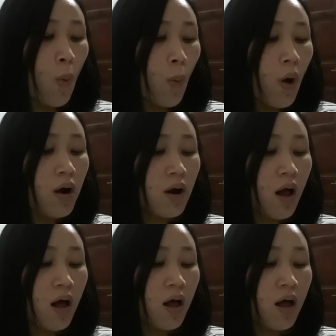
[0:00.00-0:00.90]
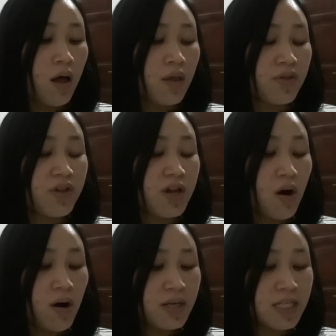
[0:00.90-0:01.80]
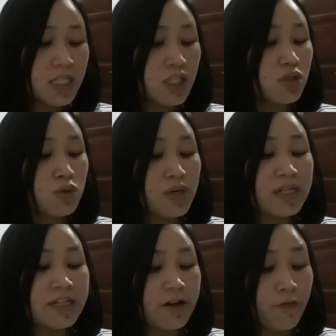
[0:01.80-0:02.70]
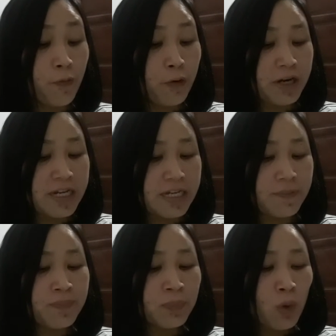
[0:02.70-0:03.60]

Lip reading: what are the guys doing differently.